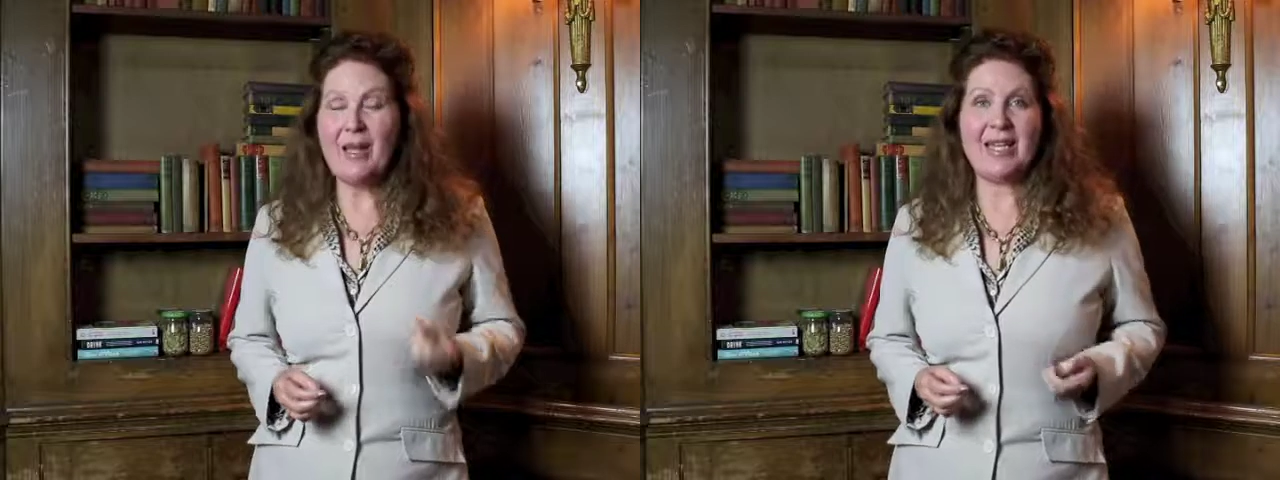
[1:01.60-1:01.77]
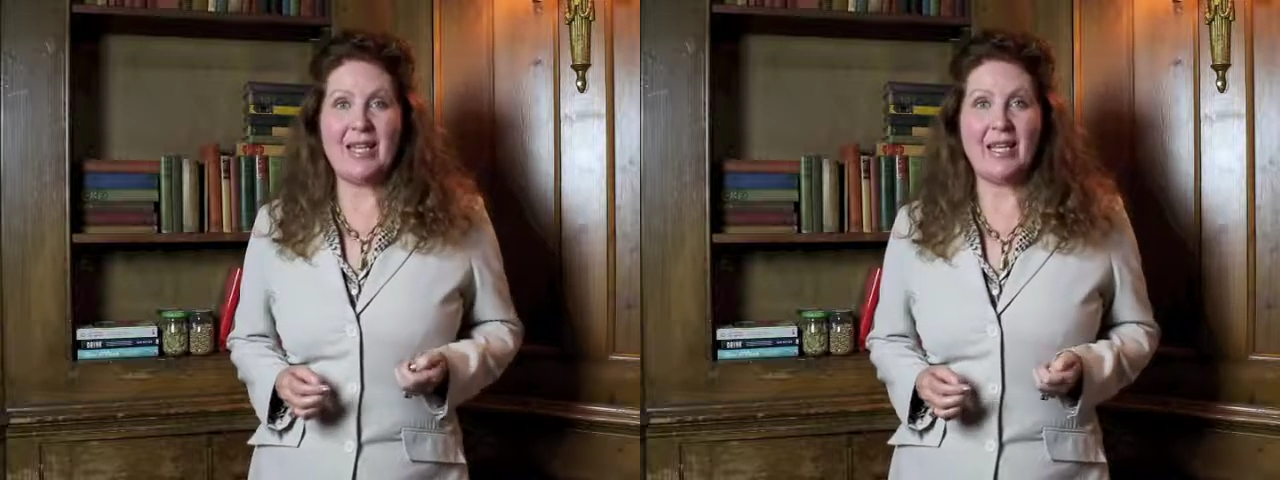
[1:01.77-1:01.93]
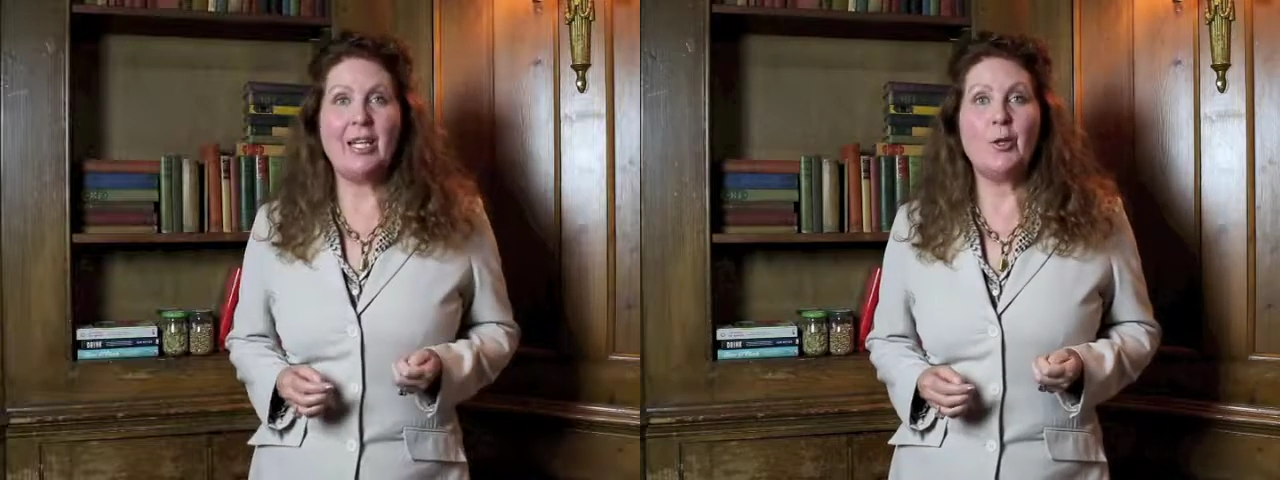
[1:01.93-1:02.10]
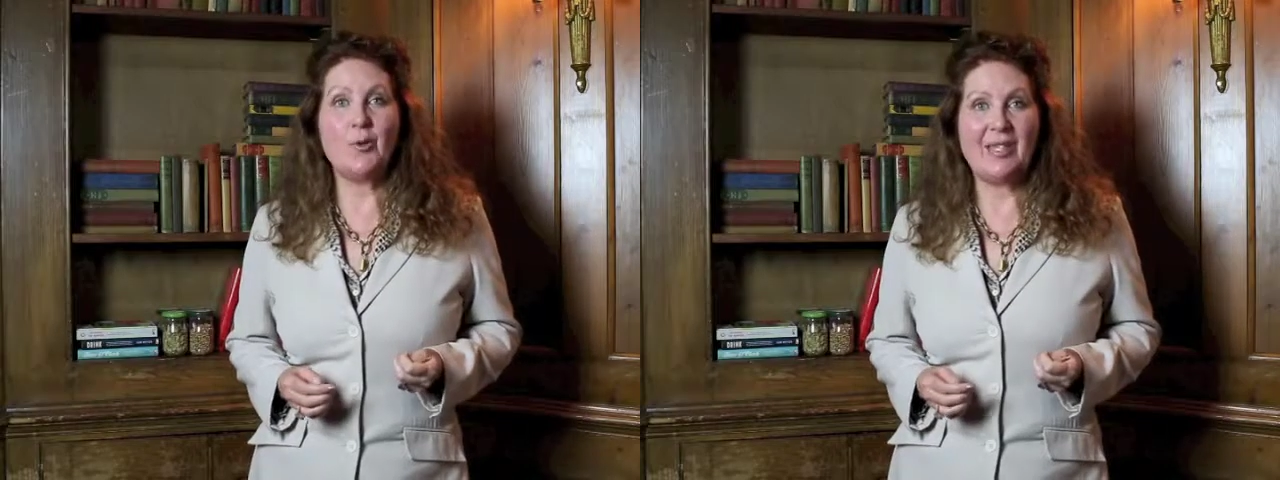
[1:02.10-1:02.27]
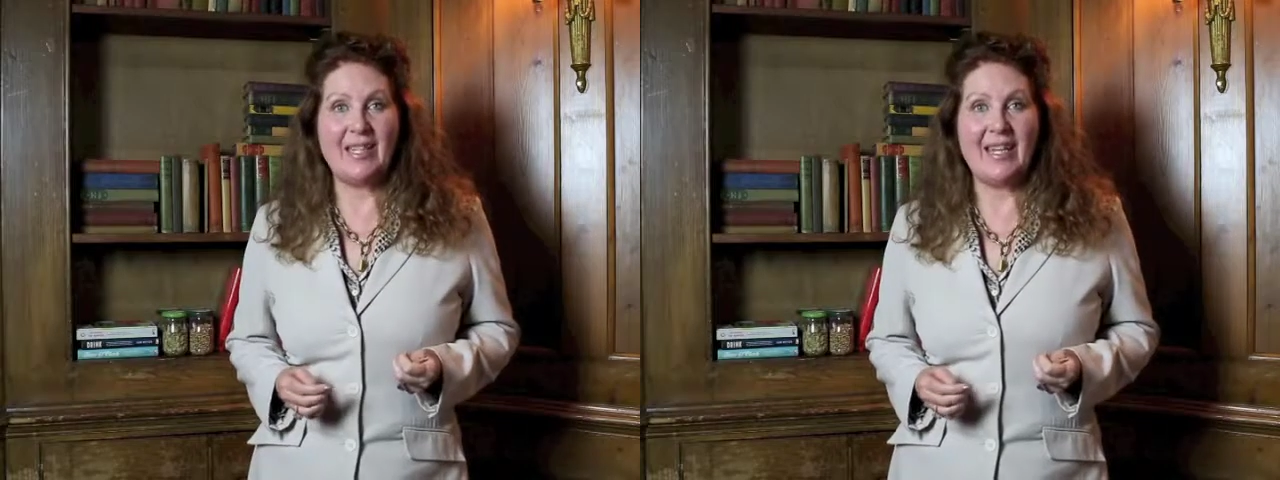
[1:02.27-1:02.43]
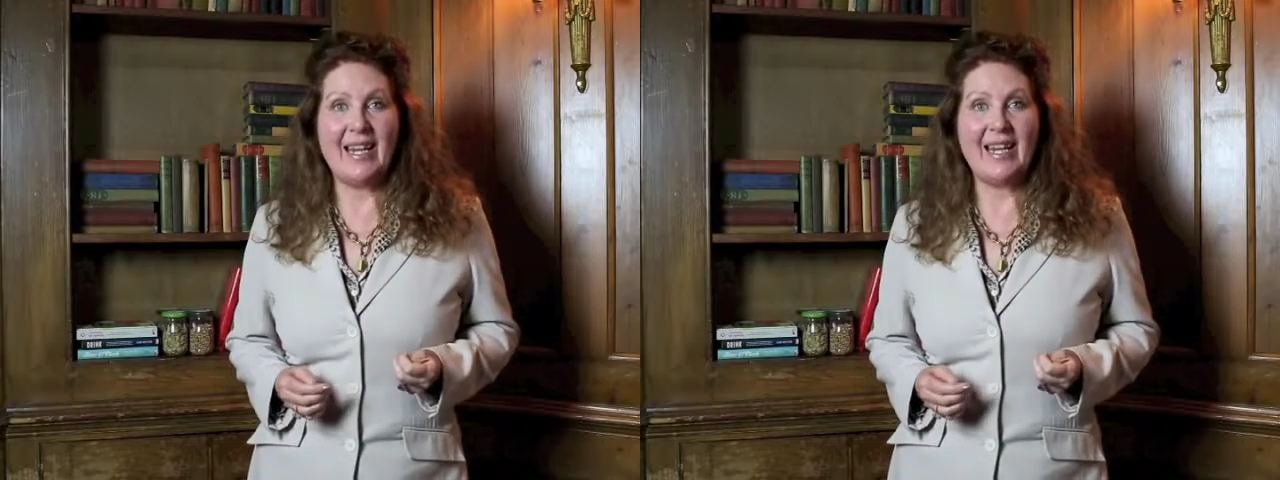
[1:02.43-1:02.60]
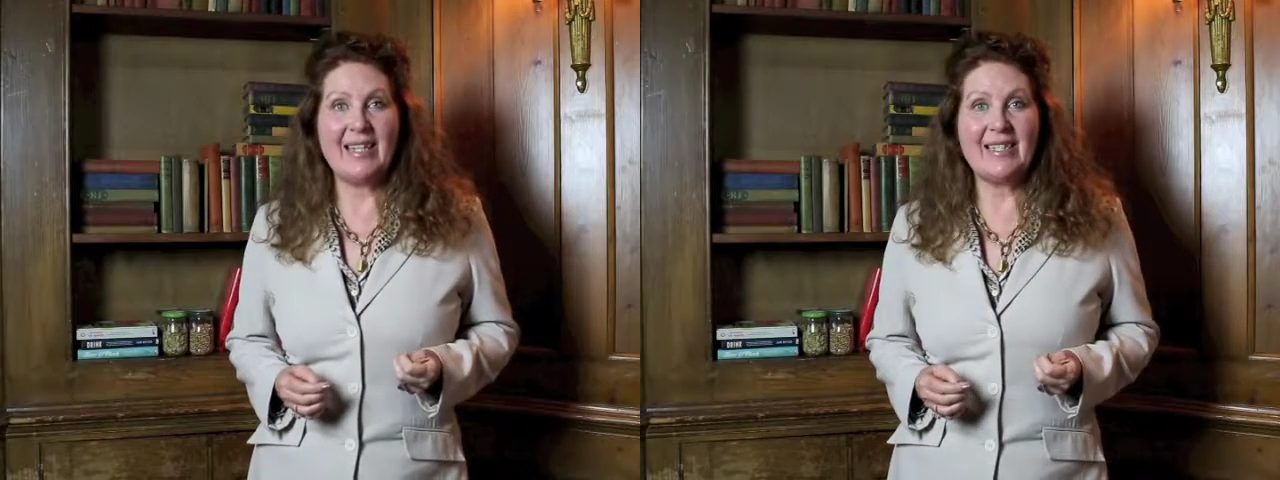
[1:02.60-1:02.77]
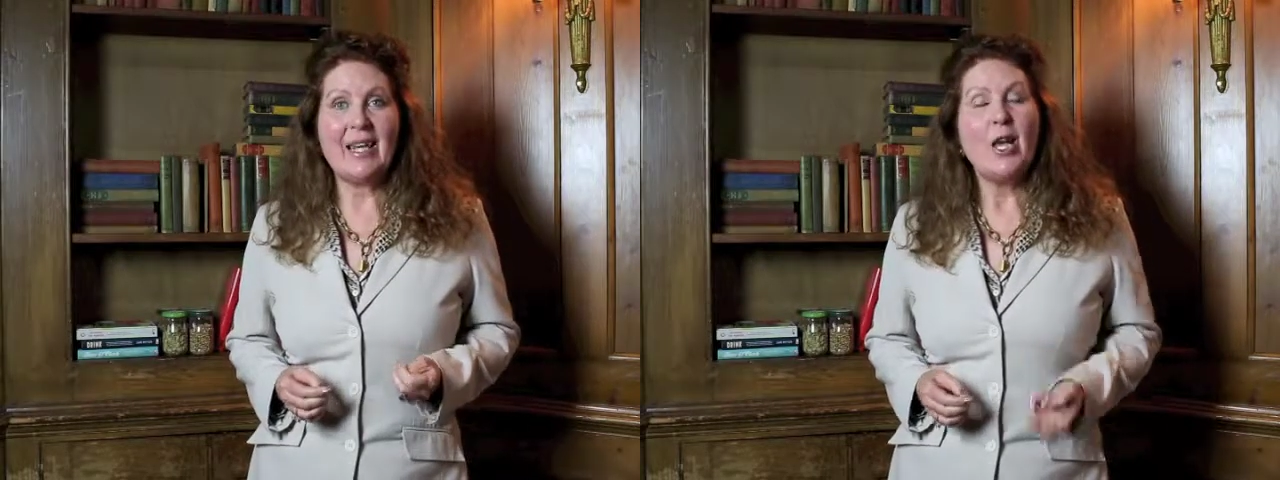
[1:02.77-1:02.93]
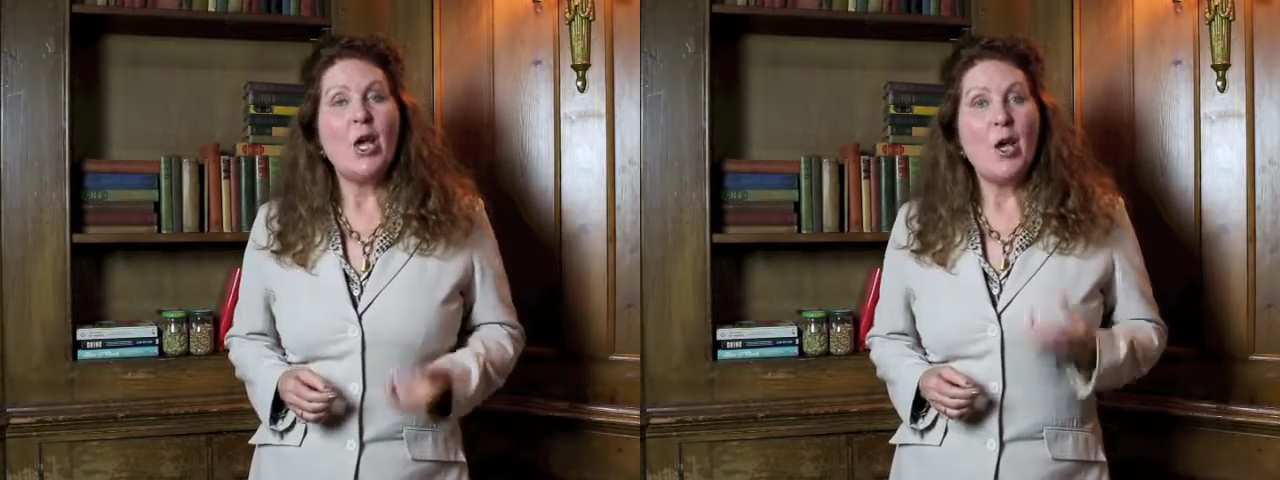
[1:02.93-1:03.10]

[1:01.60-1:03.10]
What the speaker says: make you hallucinate,